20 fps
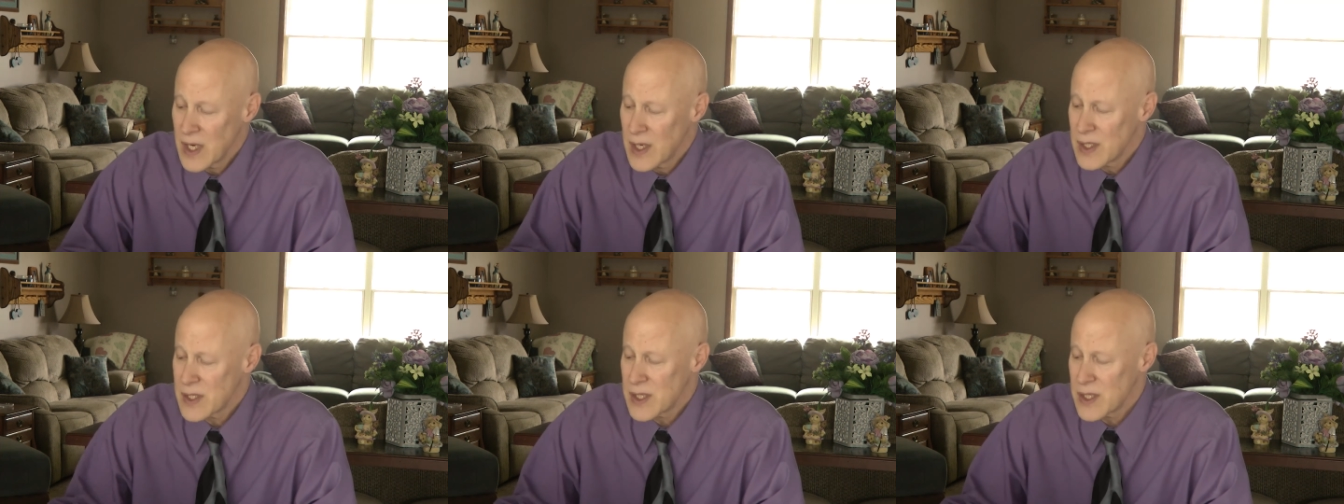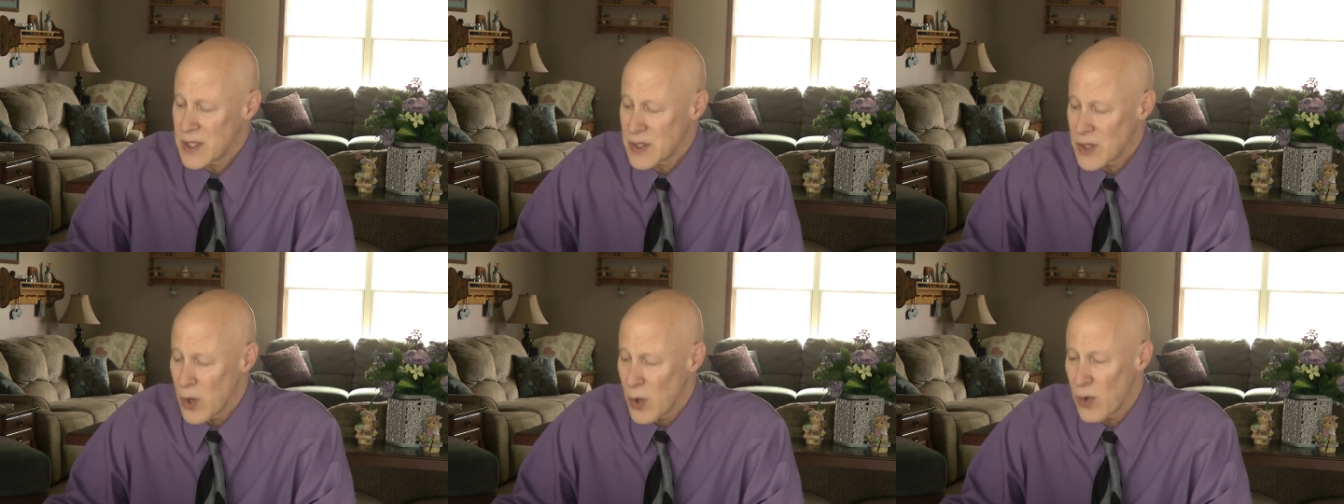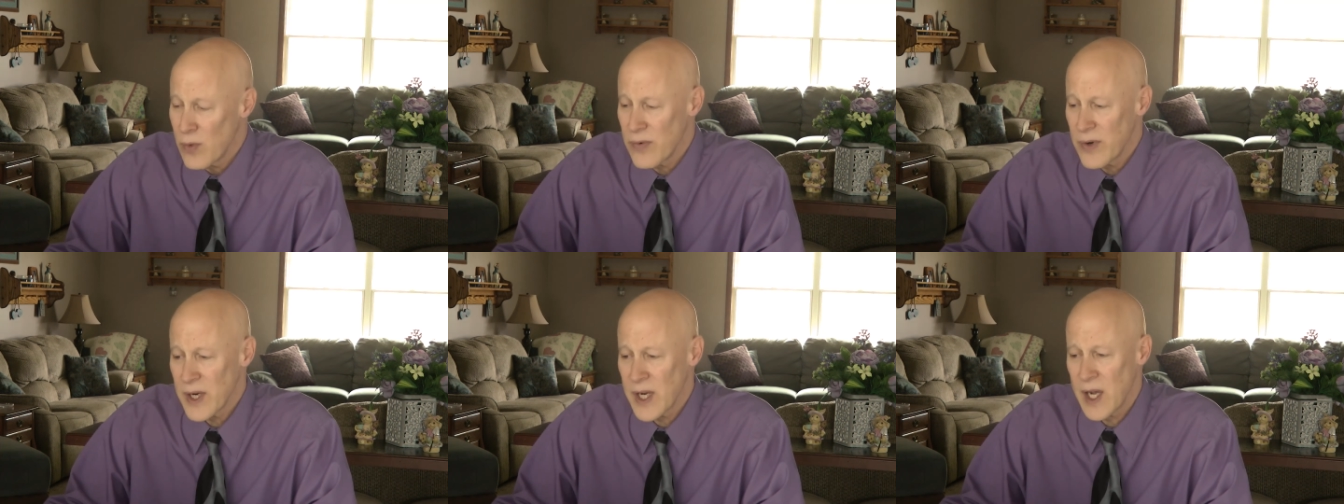She's
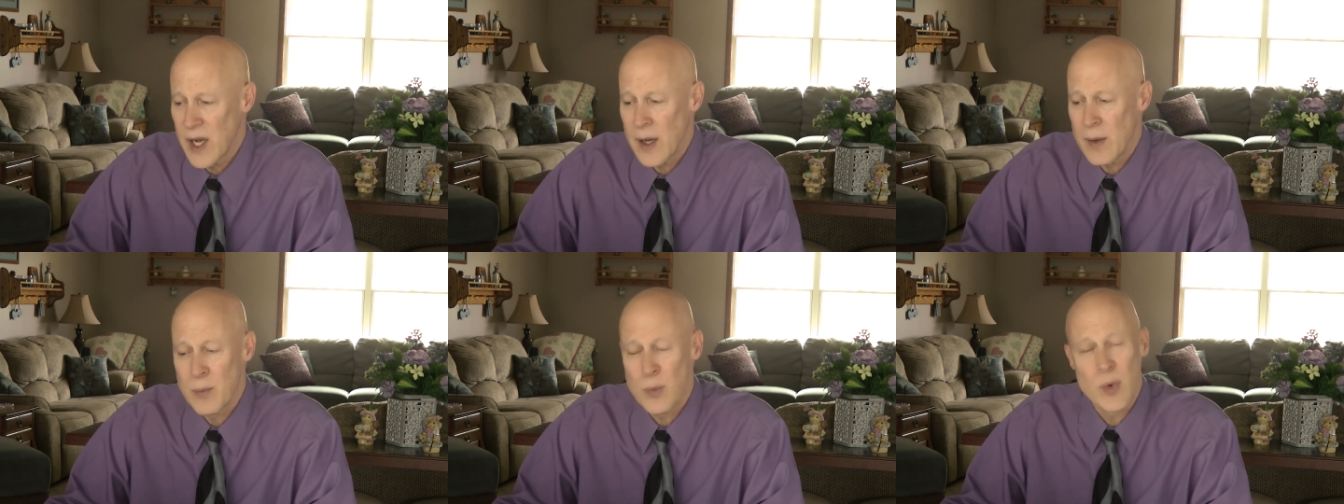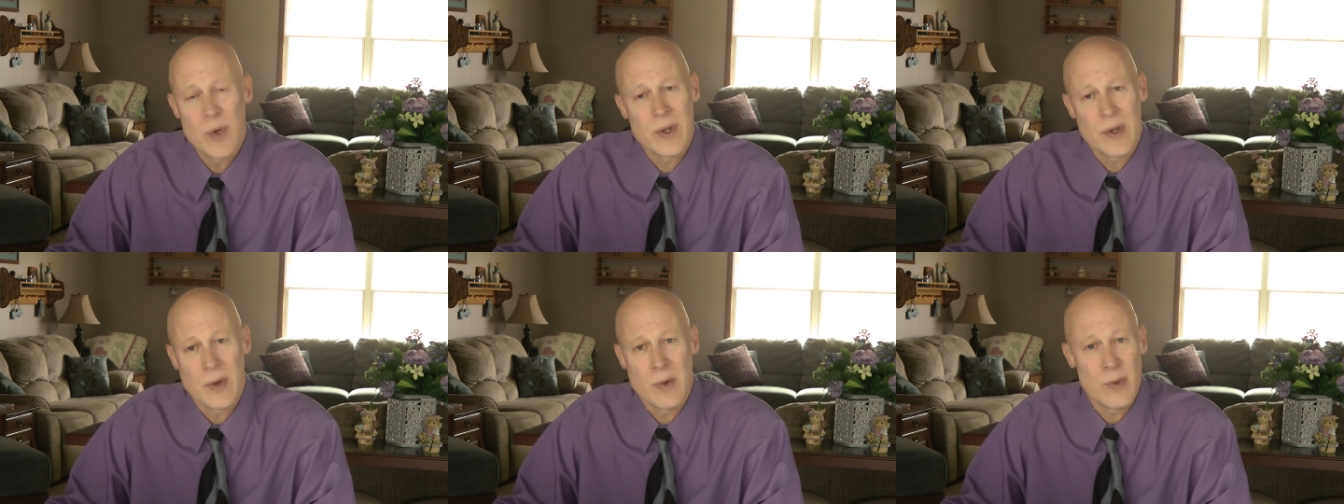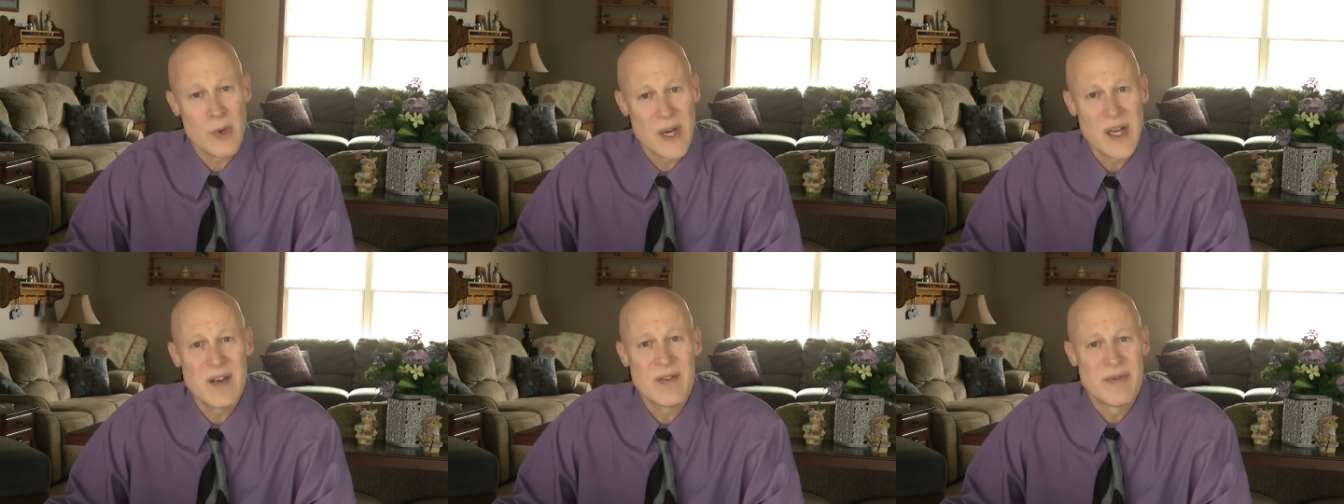overcome with
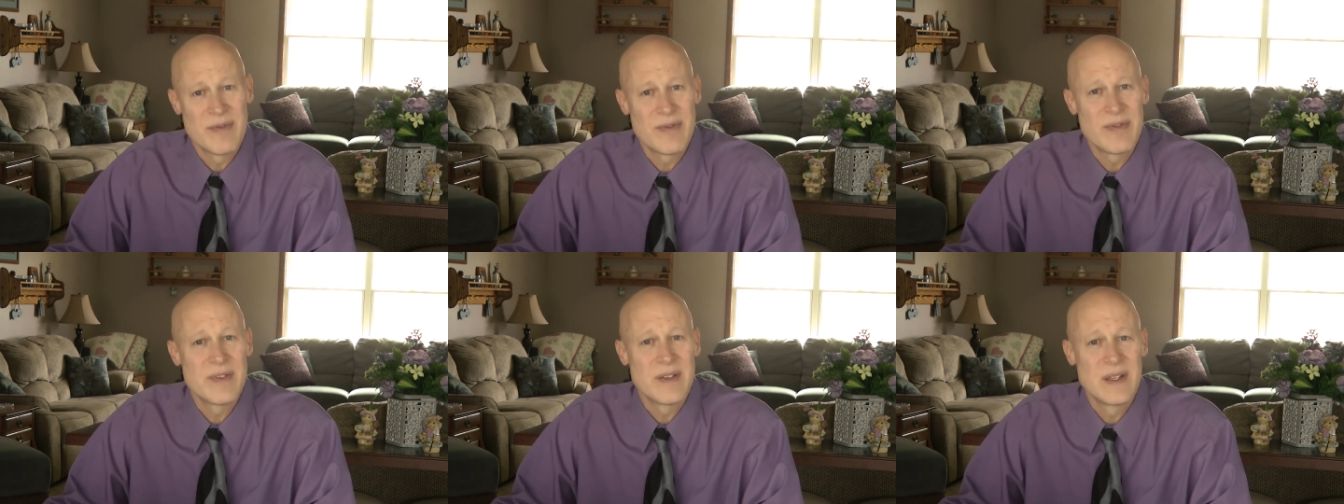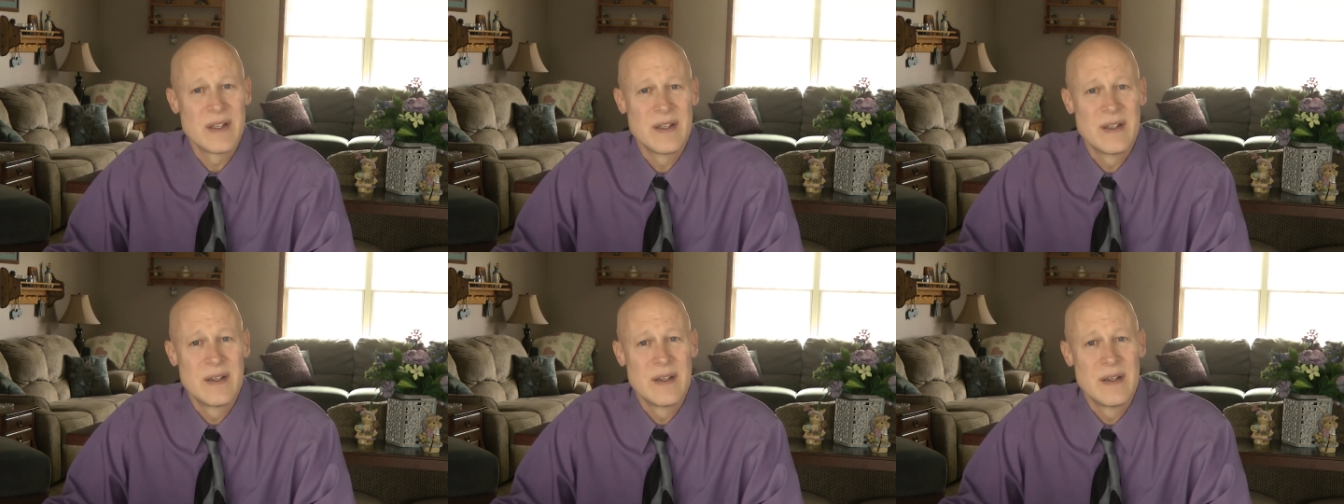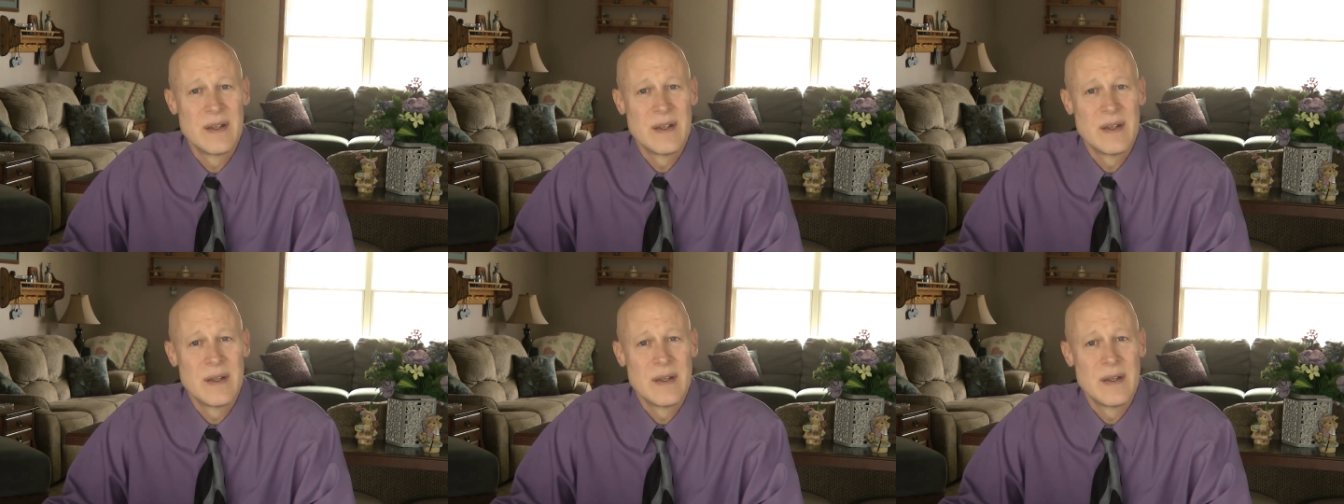grief
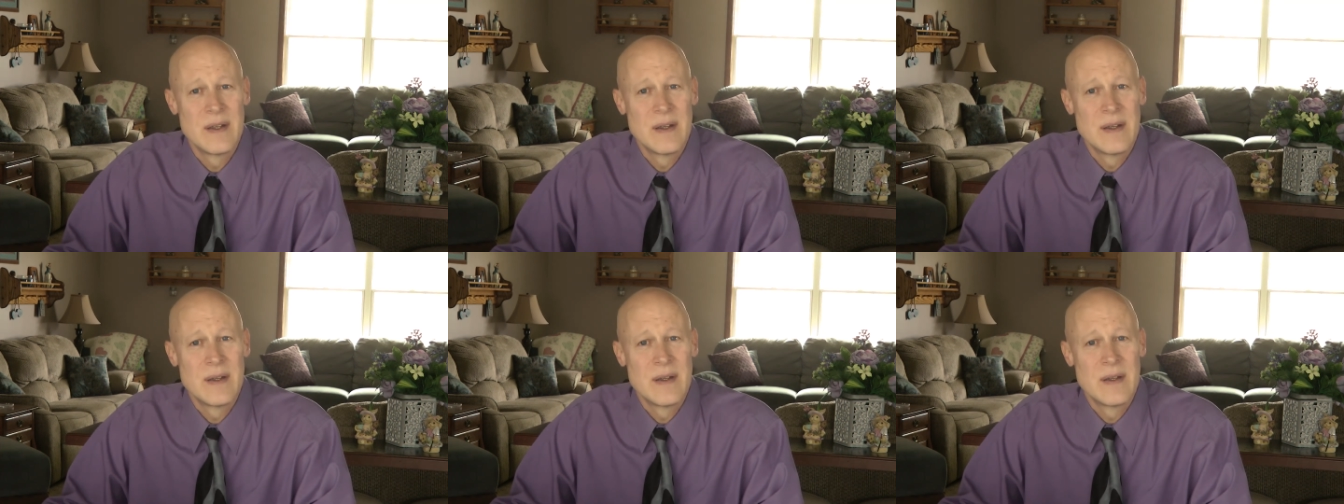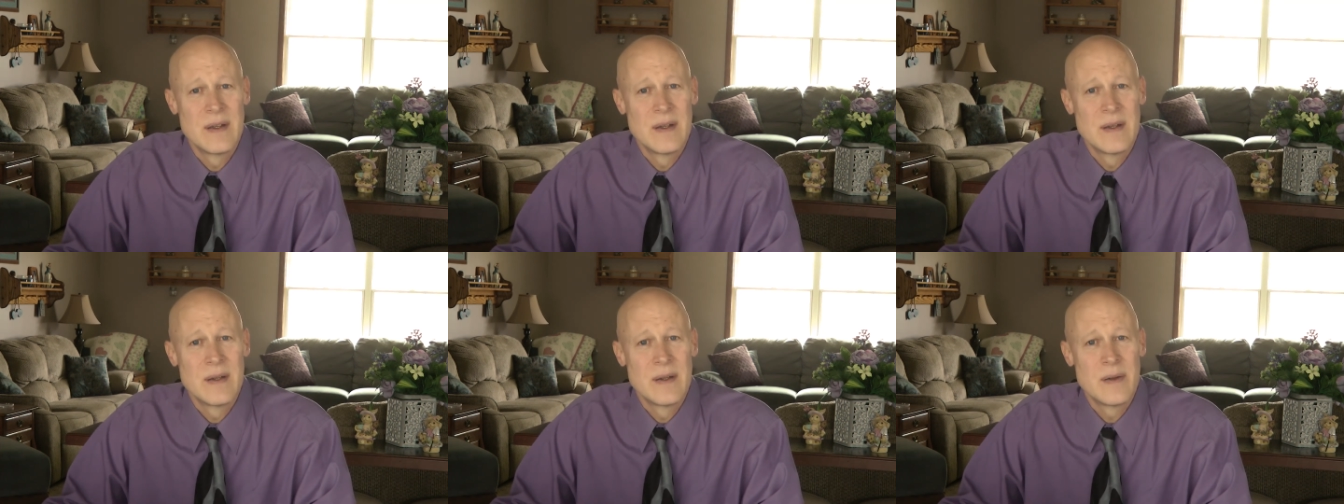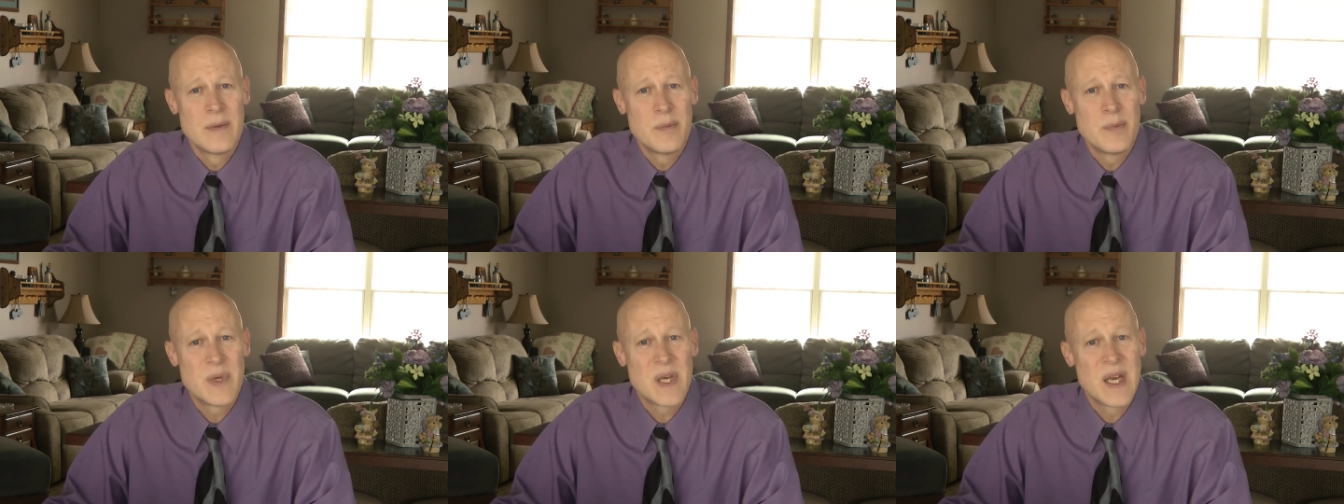
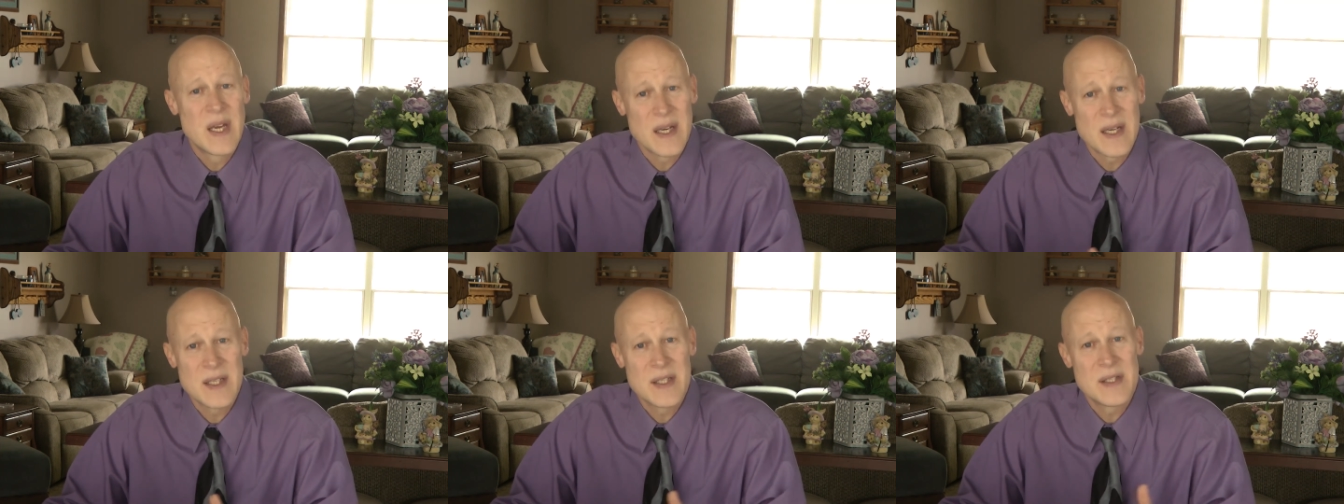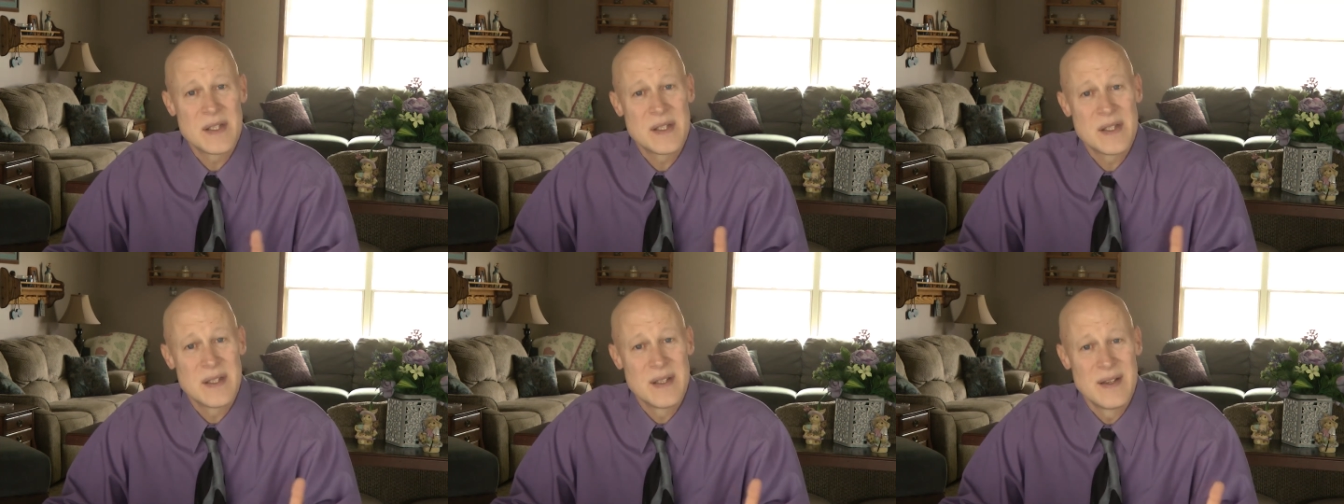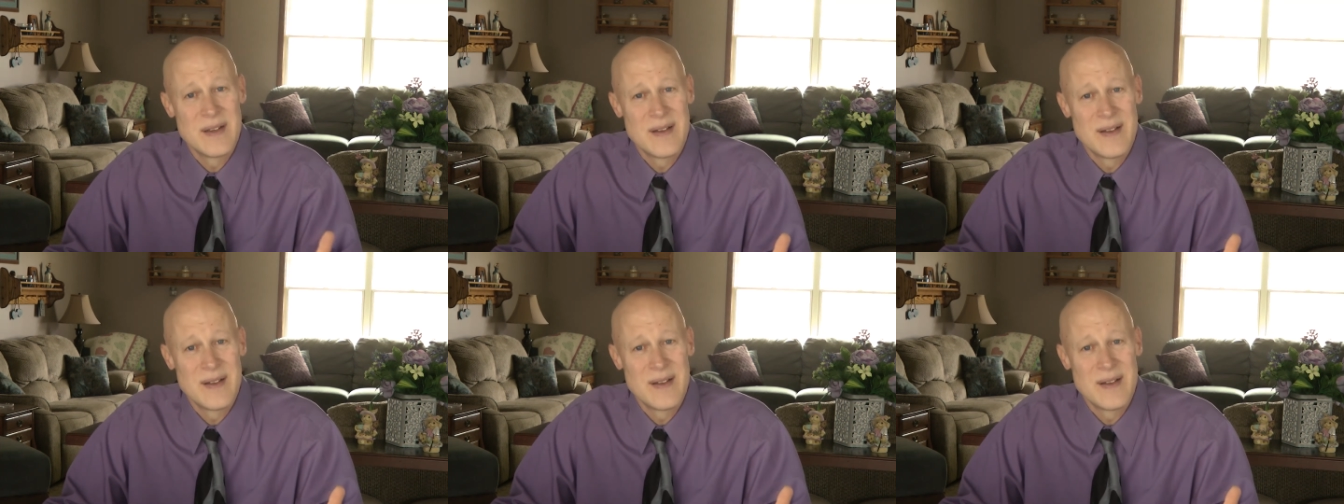because